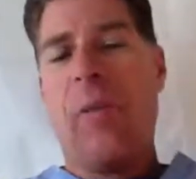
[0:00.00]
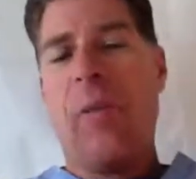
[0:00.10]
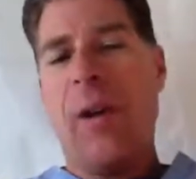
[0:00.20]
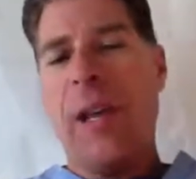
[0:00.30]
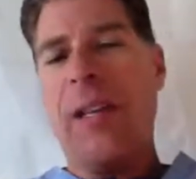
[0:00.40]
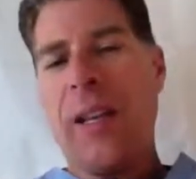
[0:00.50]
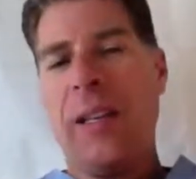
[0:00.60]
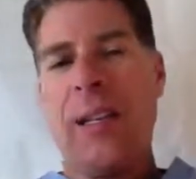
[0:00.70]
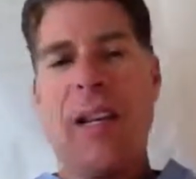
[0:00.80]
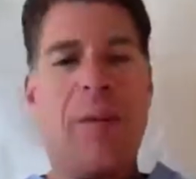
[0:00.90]
We need to
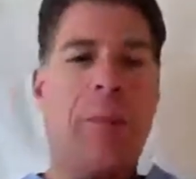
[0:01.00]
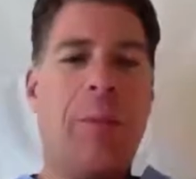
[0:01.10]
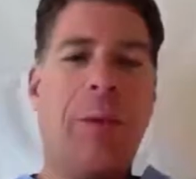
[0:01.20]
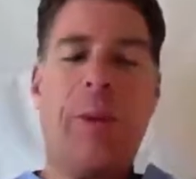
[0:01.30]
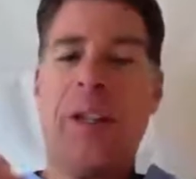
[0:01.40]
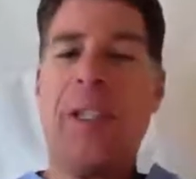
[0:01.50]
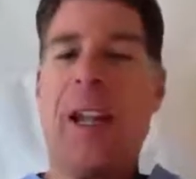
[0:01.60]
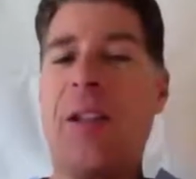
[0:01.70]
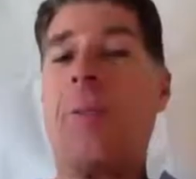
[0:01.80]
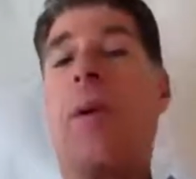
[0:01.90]
actually get people to
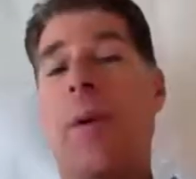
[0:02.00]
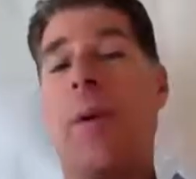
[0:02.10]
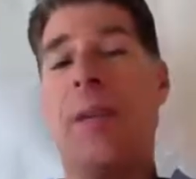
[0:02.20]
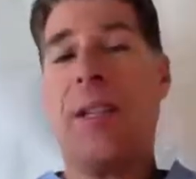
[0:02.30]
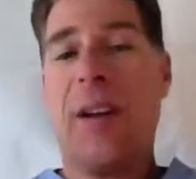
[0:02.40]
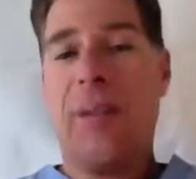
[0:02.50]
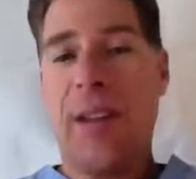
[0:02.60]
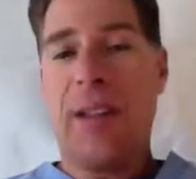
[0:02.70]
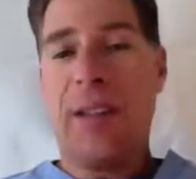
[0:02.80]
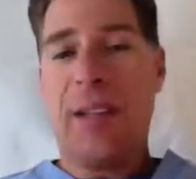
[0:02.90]
understand the purpose of
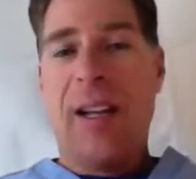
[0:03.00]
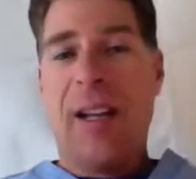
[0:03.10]
this.